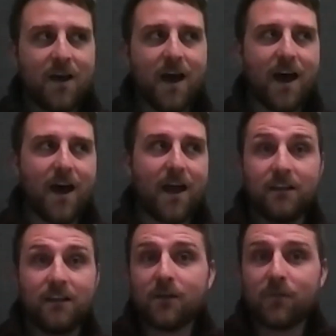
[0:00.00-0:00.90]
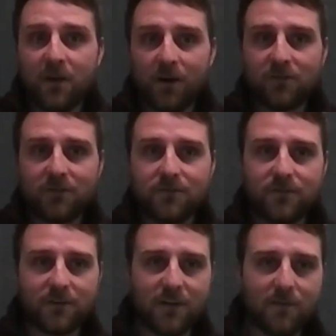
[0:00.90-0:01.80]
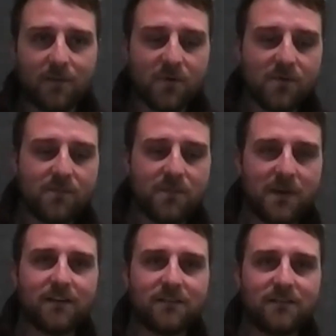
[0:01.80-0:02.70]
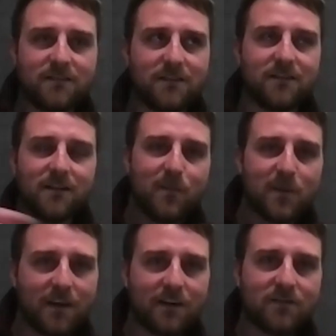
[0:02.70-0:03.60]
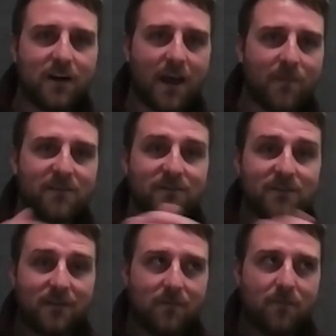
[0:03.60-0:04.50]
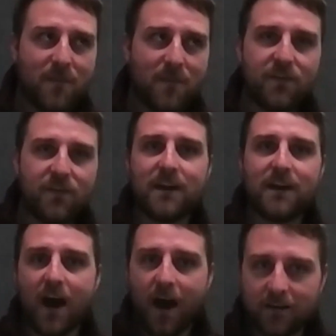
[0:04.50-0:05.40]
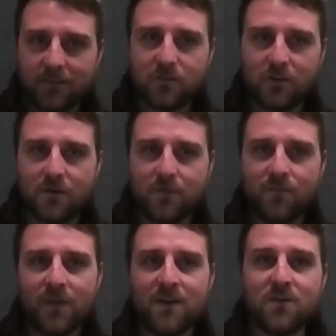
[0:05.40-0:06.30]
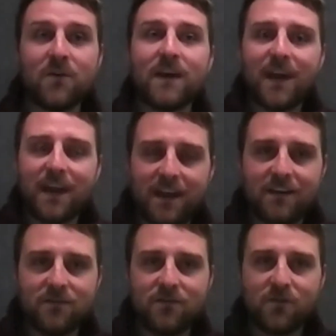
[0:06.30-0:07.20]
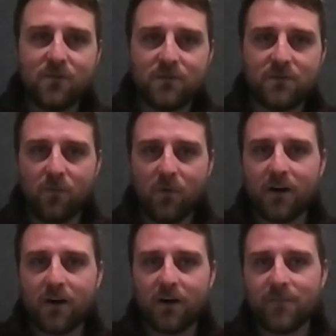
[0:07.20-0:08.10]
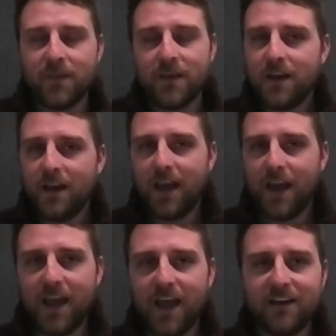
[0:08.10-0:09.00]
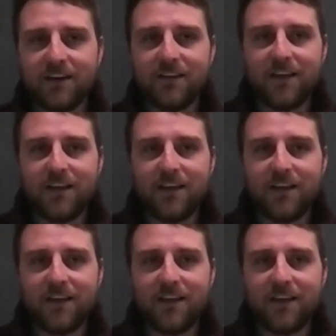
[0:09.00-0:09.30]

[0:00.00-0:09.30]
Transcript: in liquid culture, for example, because there's a limitation on how much methane and oxygen you can get into water. And